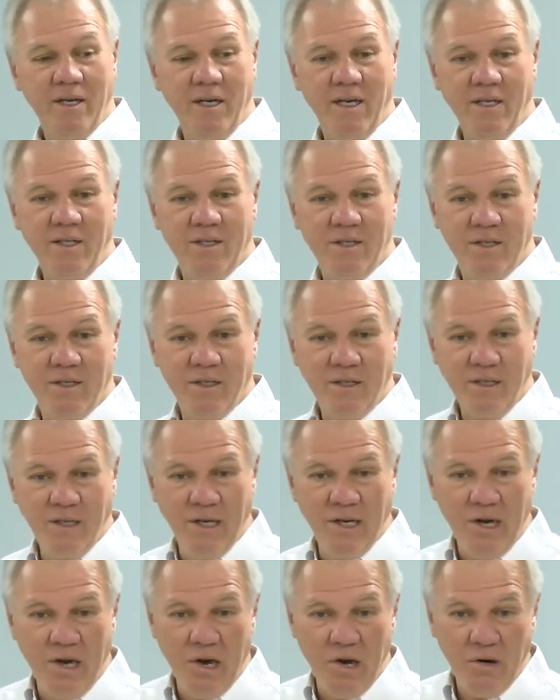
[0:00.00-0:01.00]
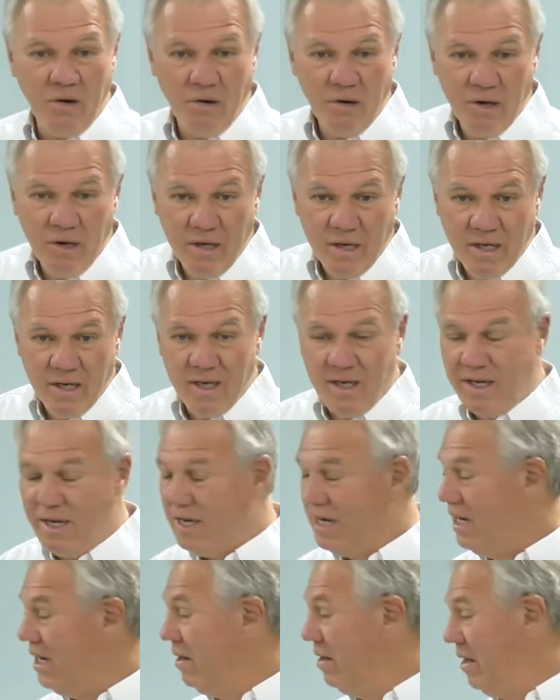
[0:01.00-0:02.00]
It's, you know,
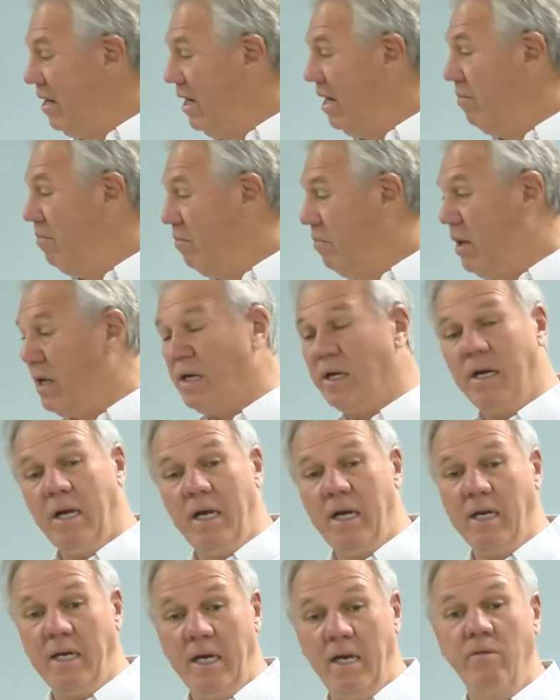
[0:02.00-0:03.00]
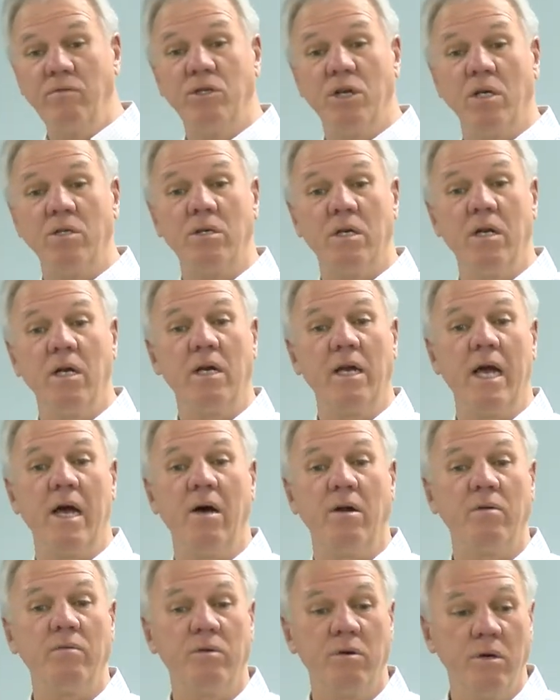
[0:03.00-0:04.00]
uh, but it gives us an
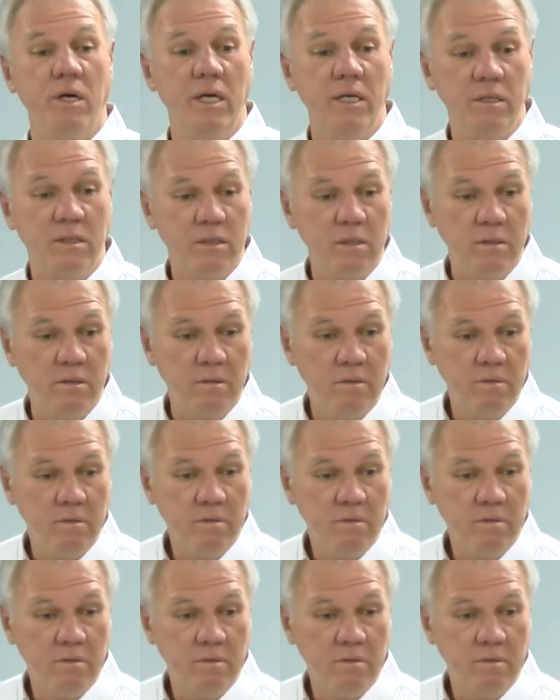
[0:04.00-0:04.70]
account of creation.